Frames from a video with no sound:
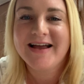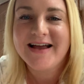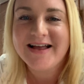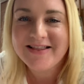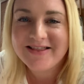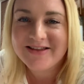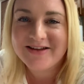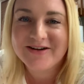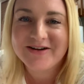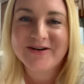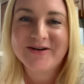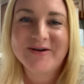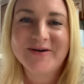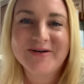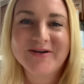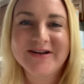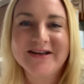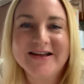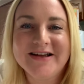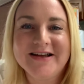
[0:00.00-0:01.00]

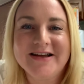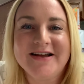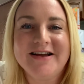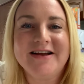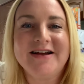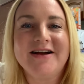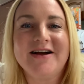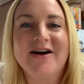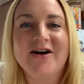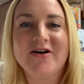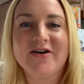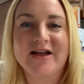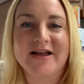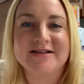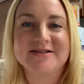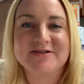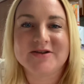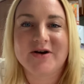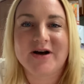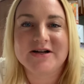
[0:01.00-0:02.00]
Hello. Okay,
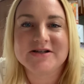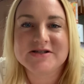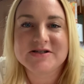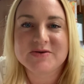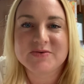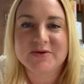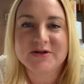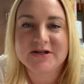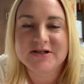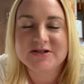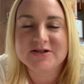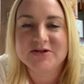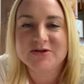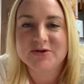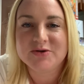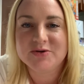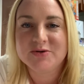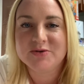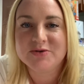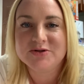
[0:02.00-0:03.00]
so I just wanted
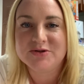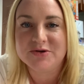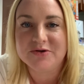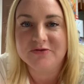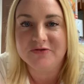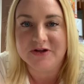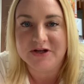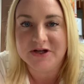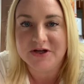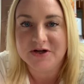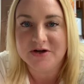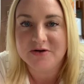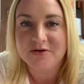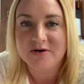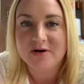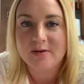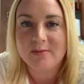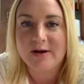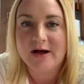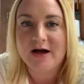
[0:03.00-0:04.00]
to do a video
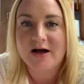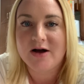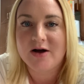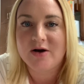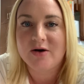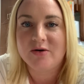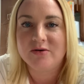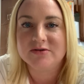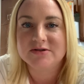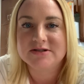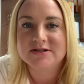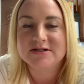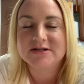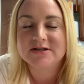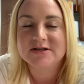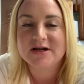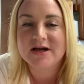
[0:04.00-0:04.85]
about